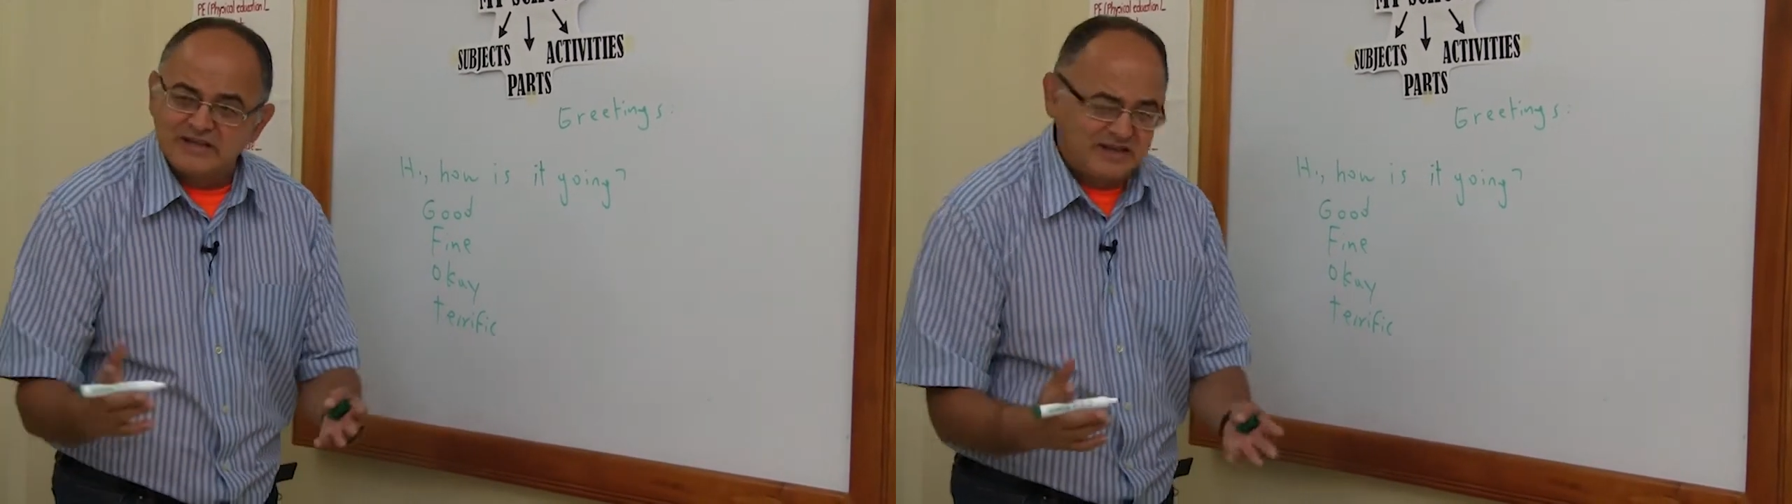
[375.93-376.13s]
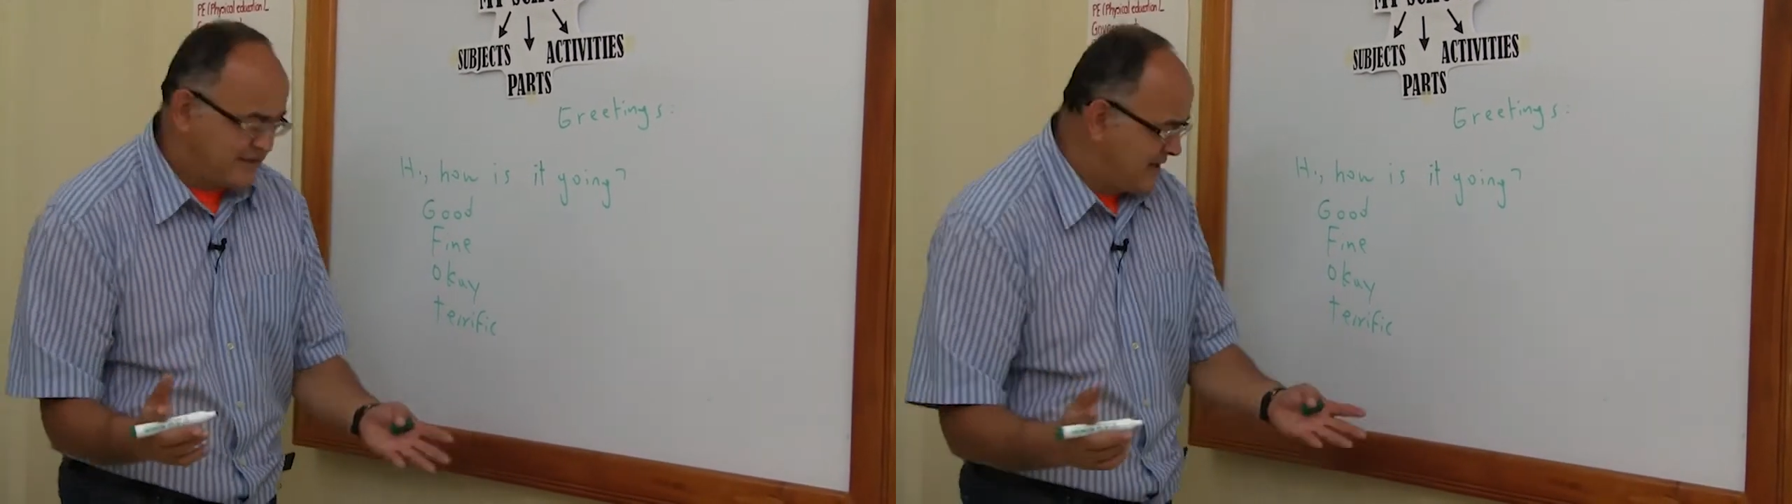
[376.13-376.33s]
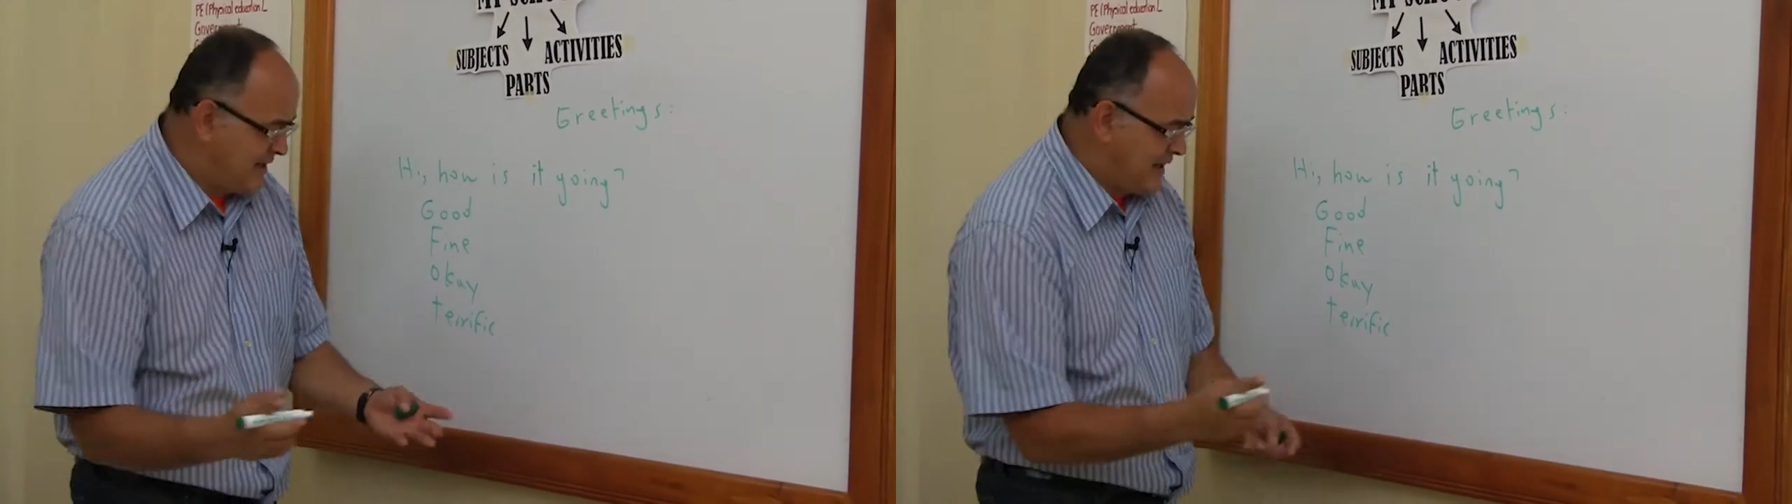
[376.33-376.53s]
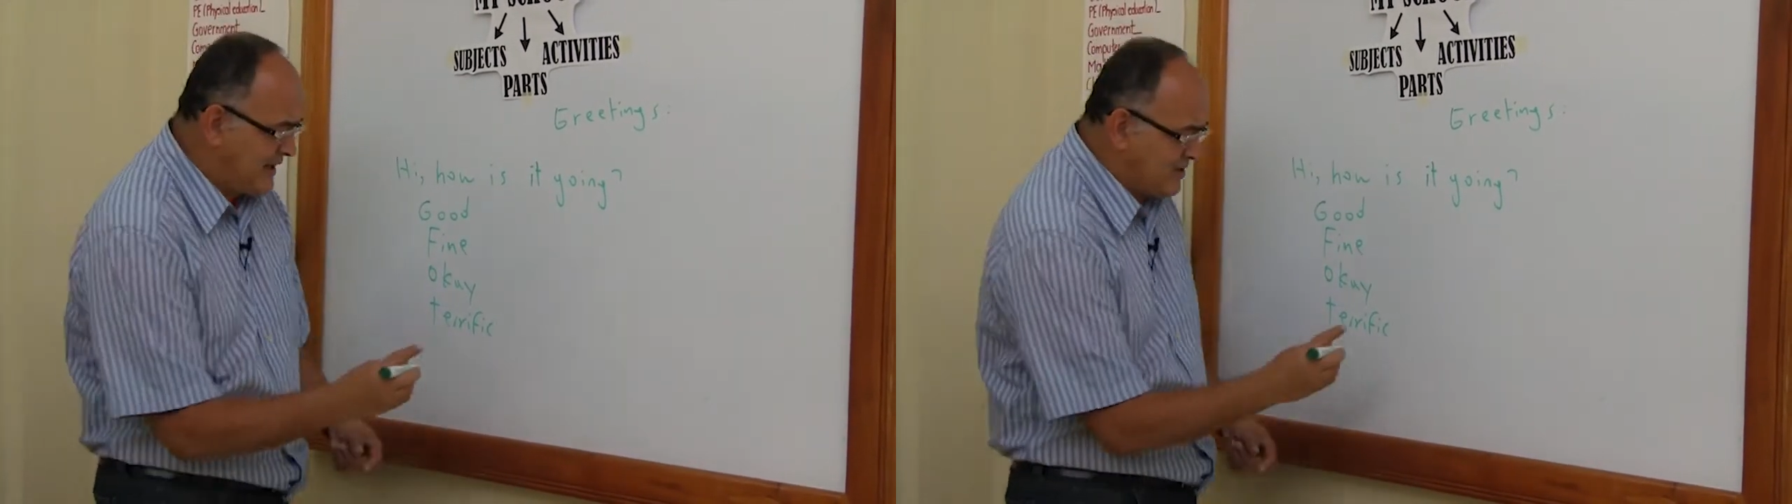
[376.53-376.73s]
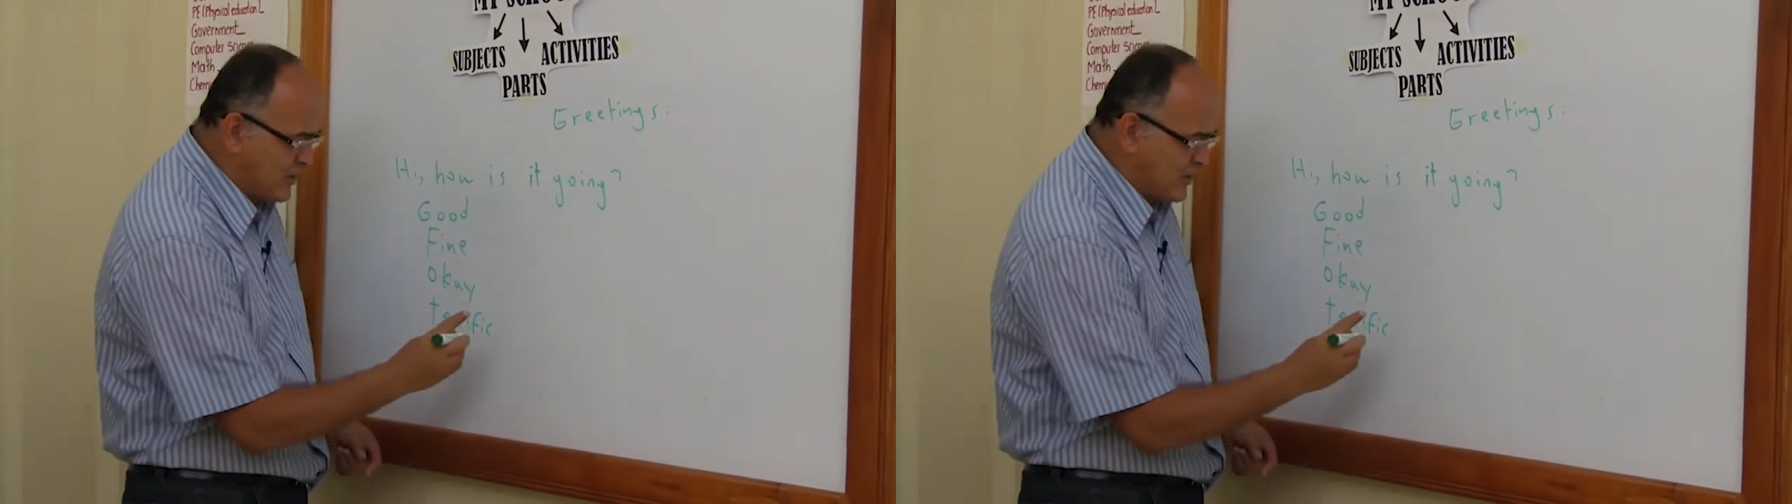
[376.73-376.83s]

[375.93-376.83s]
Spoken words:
It's like